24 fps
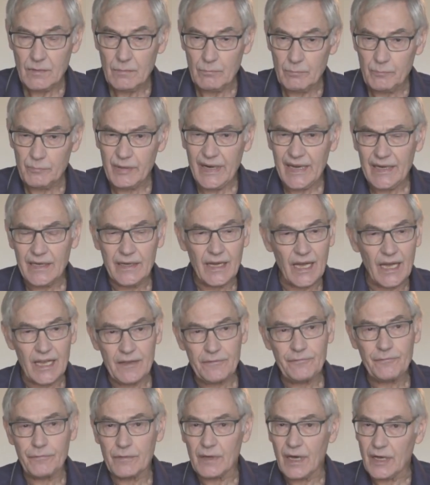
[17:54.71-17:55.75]
bread
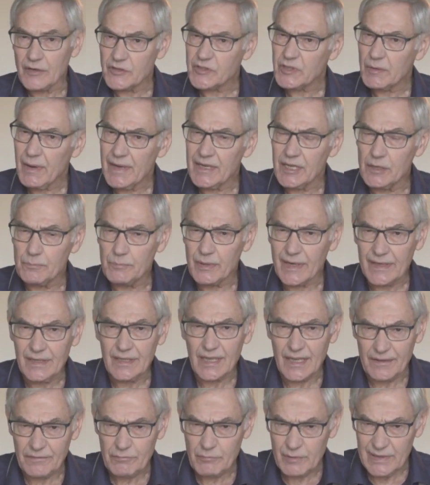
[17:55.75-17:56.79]
knife, a serrated bread
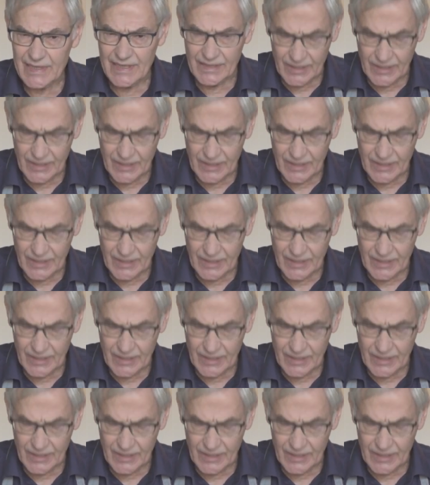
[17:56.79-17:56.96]
knife really